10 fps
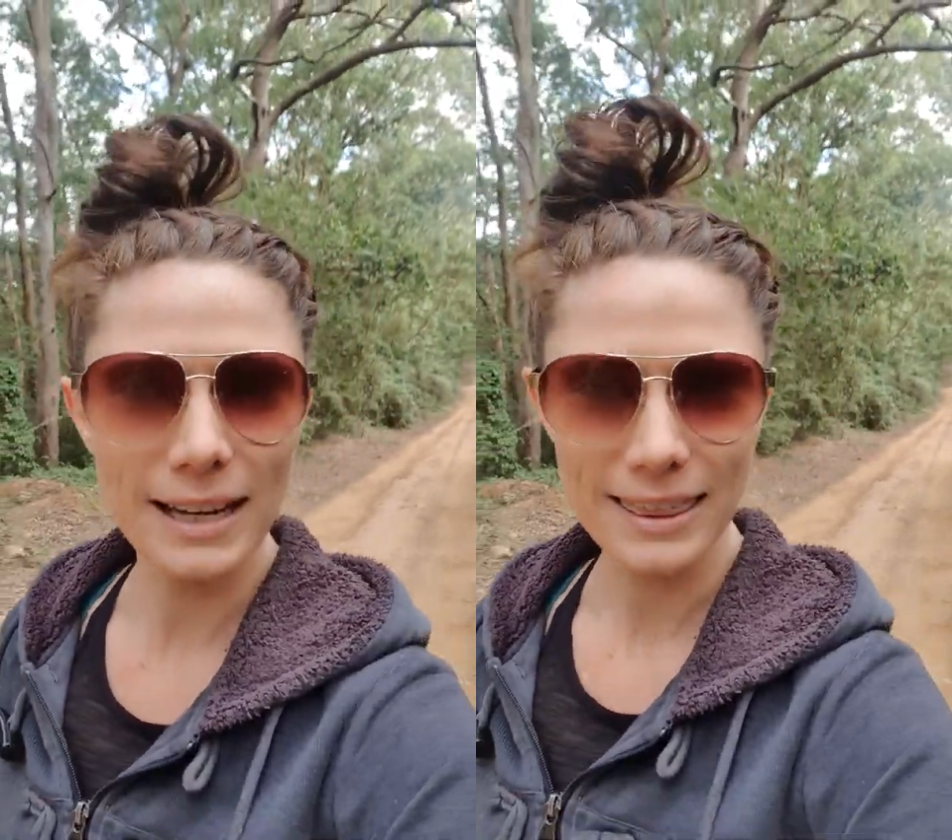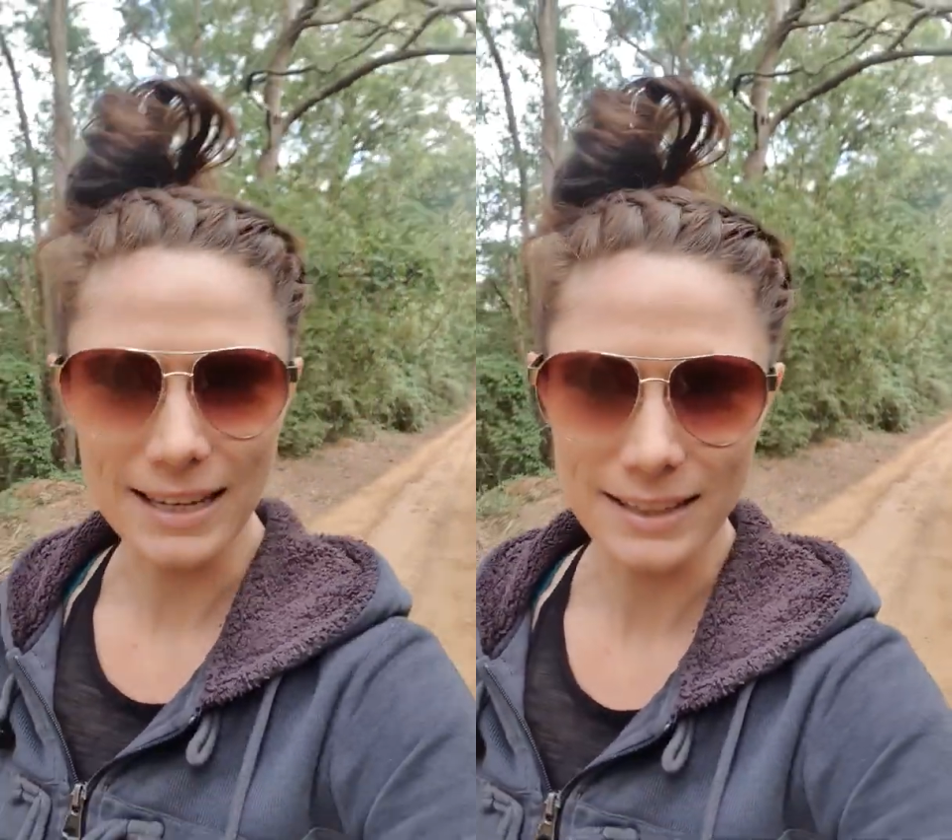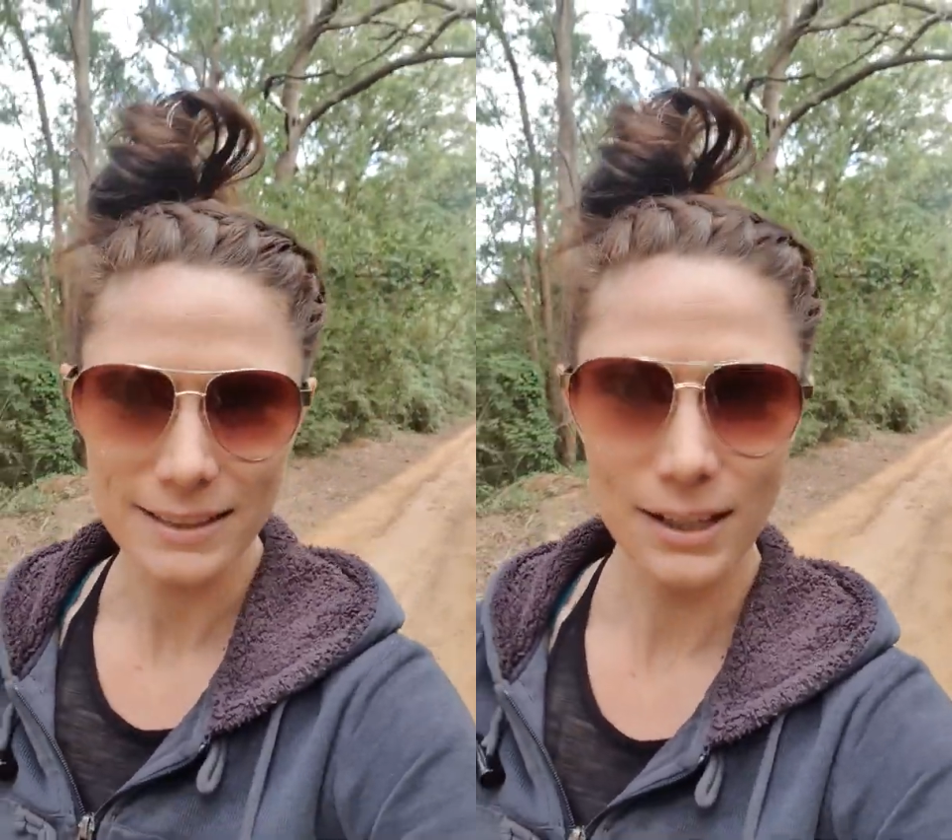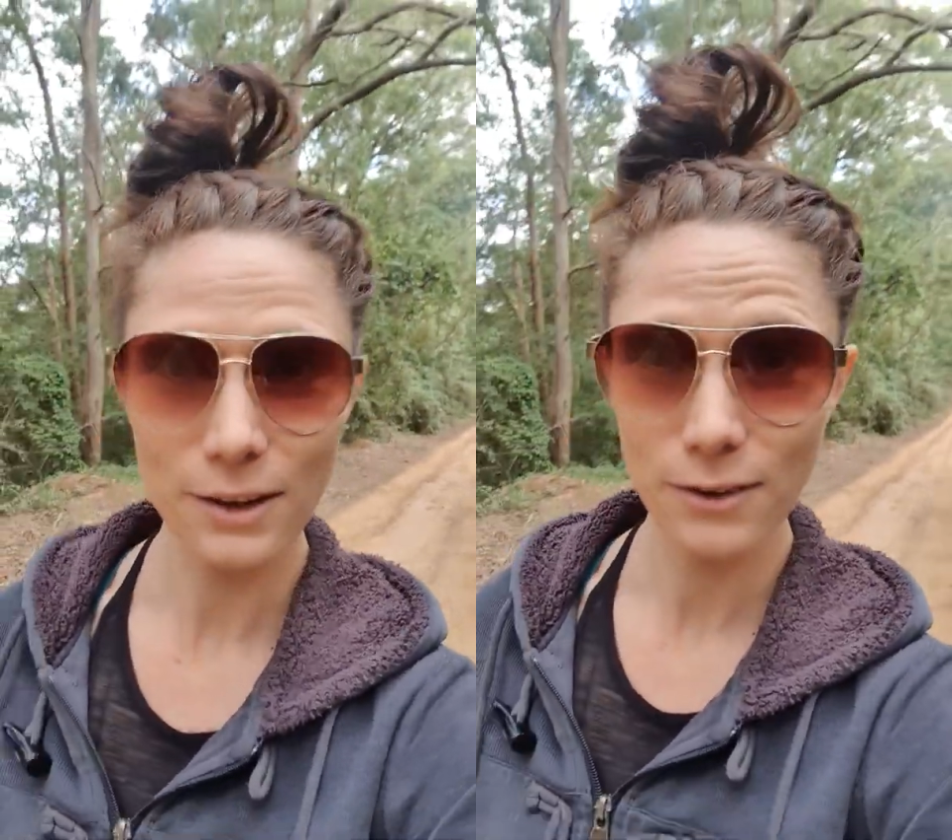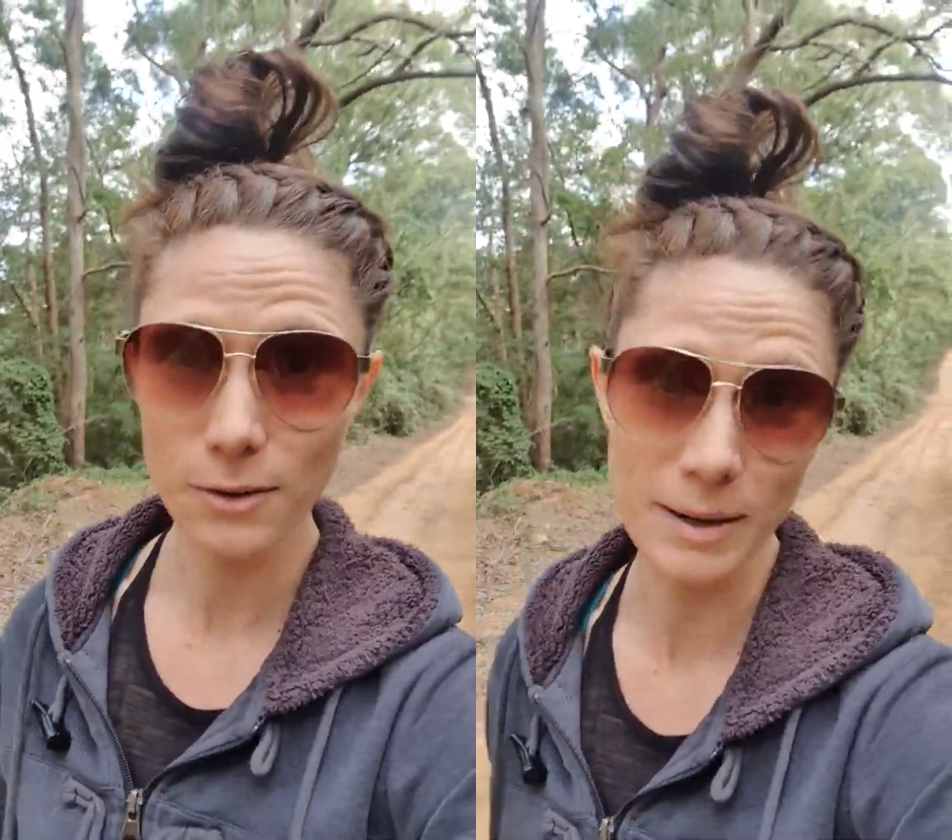things
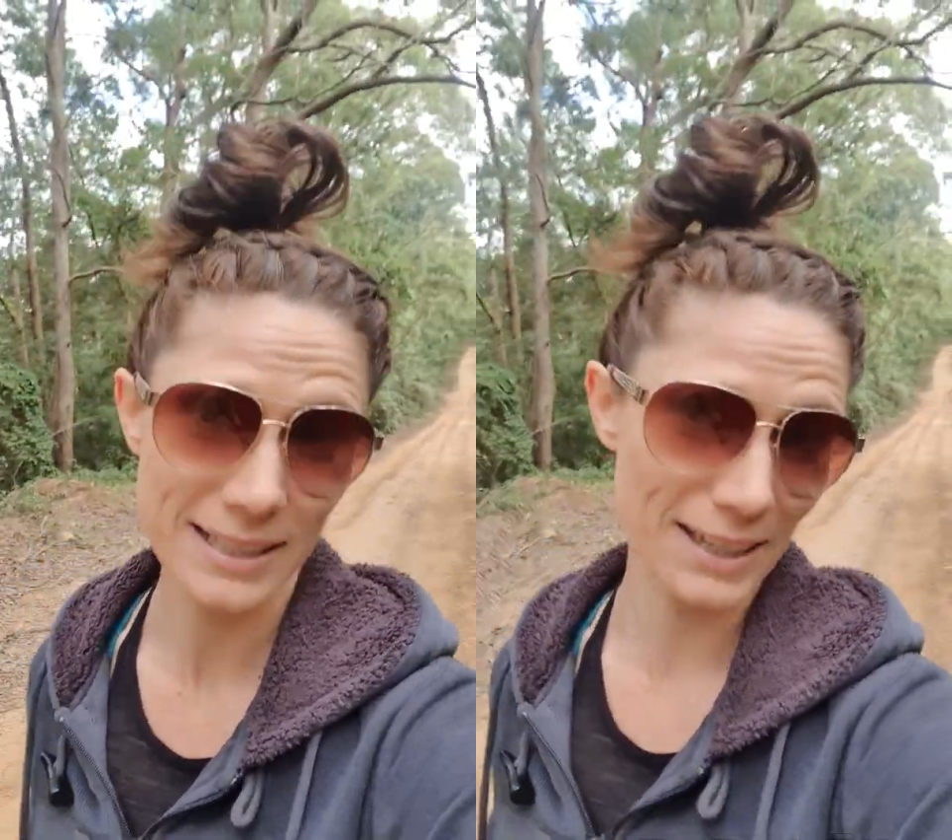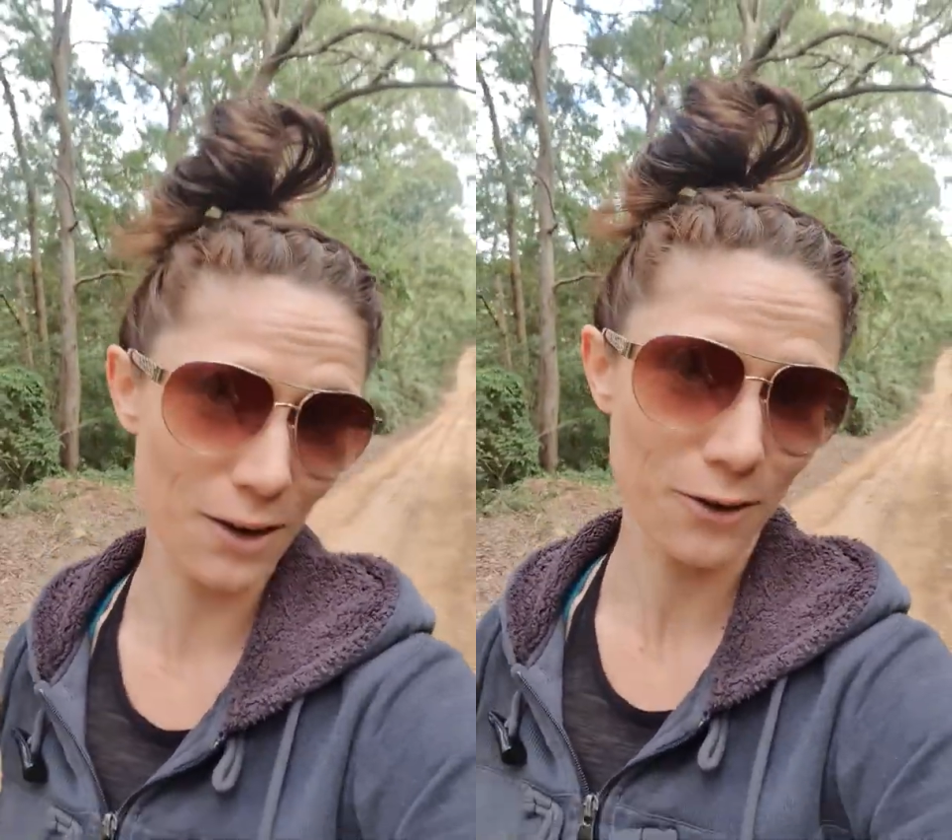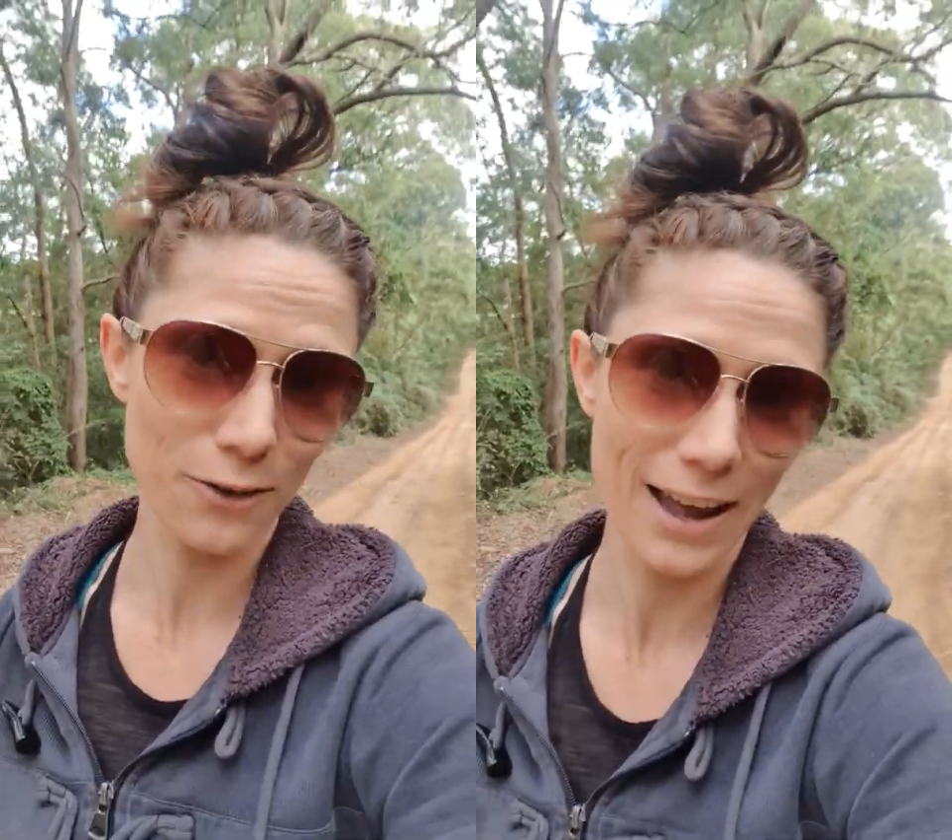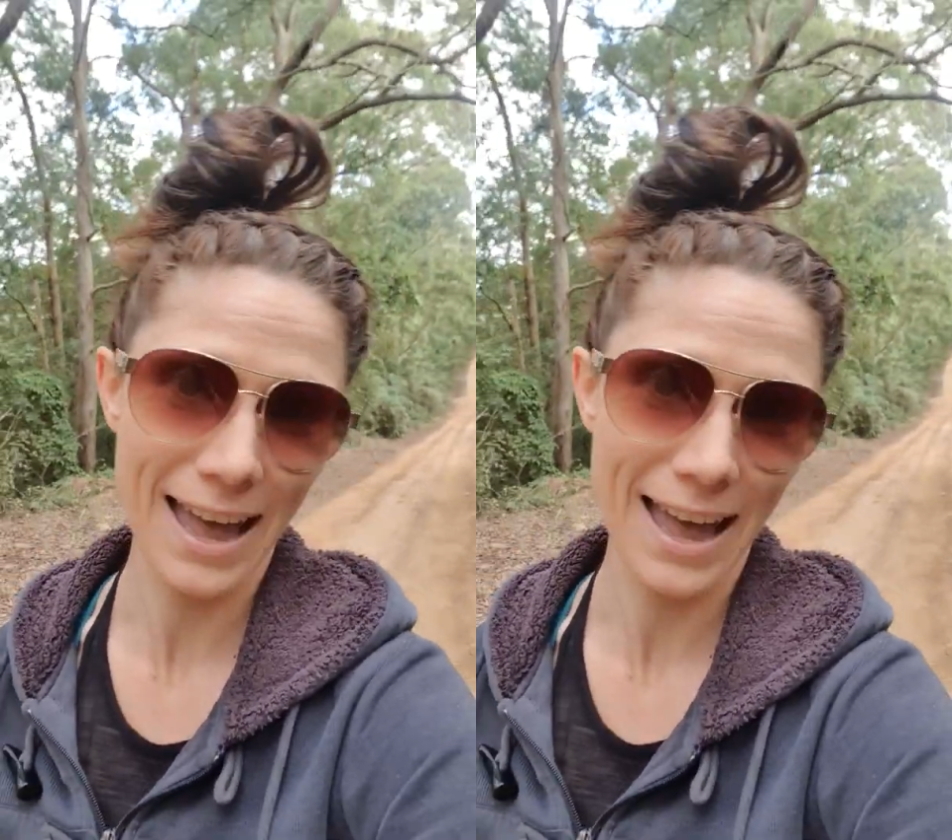for myself